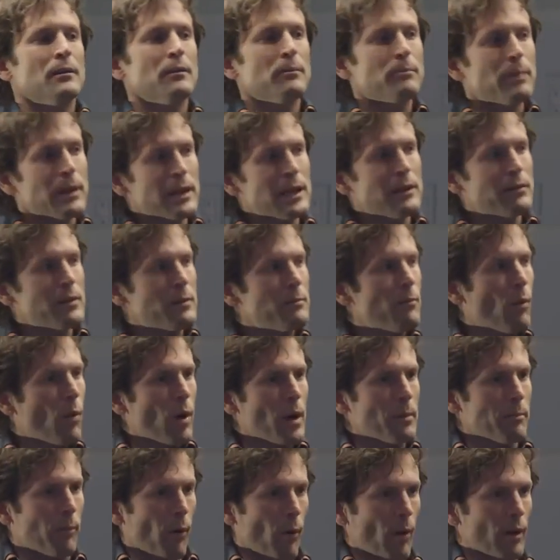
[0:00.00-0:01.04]
But even more
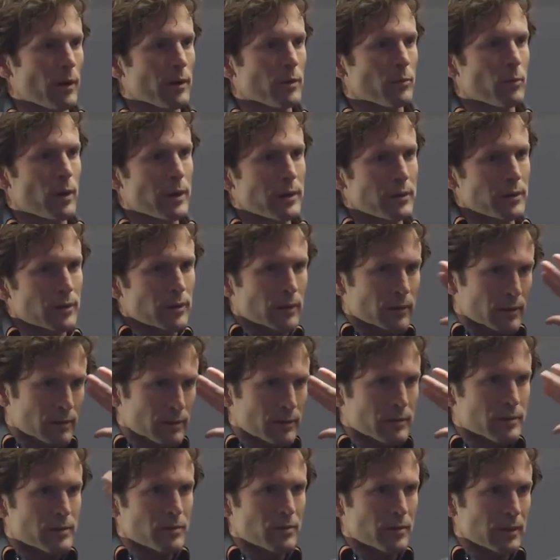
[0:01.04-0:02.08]
important when you're
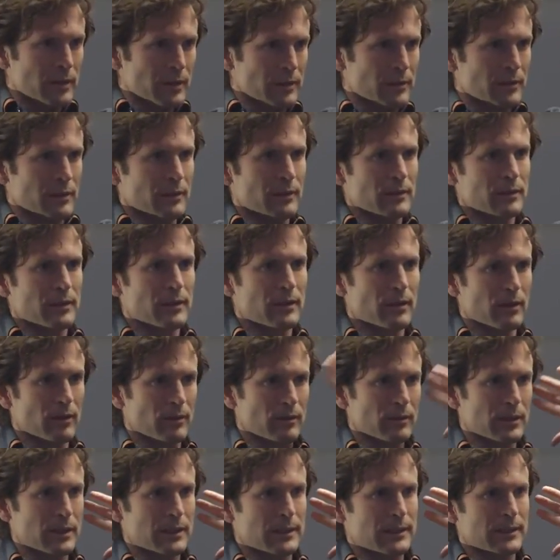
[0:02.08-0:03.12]
doing, you
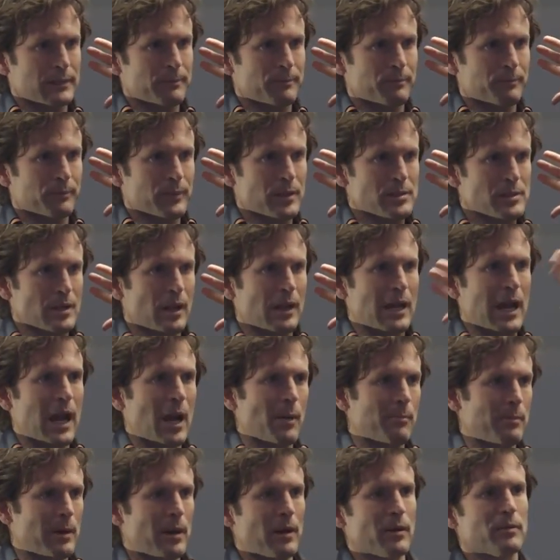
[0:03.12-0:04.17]
know, uh, it's called
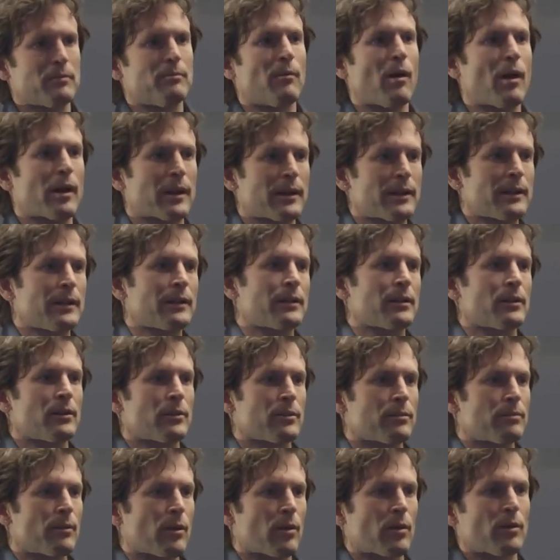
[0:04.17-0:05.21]
outbound marketing
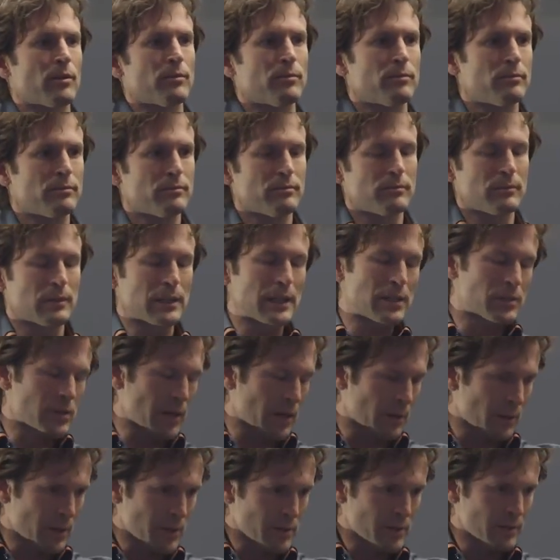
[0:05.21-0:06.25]
or, or lead
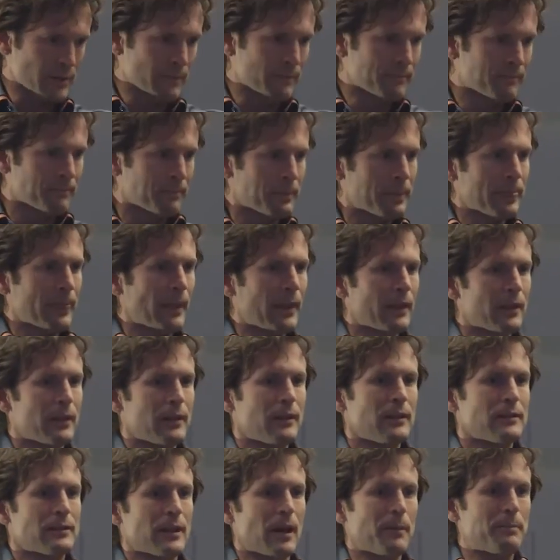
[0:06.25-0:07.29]
generation,
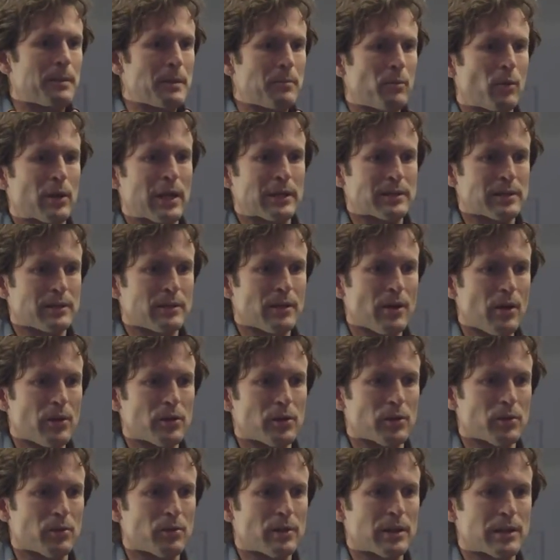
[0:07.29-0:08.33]
to help people get to know
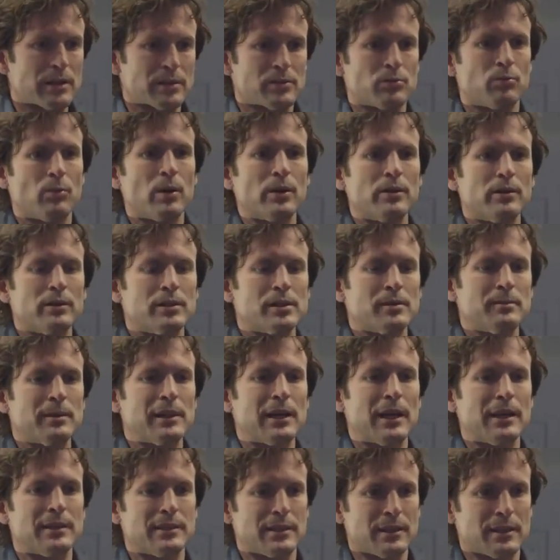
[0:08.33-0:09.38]
you is what are some of
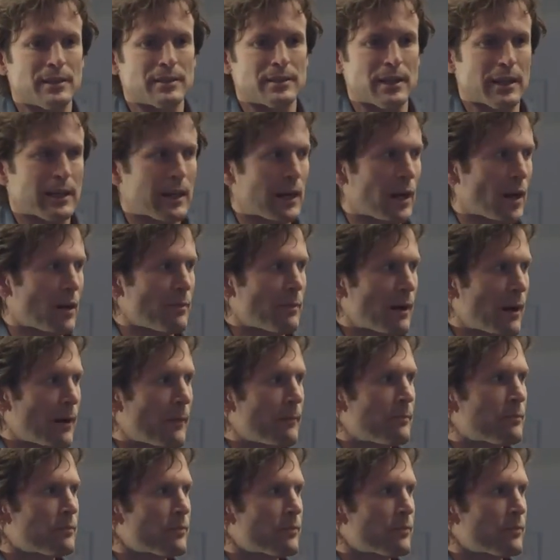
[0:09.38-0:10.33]
the ideas they care about?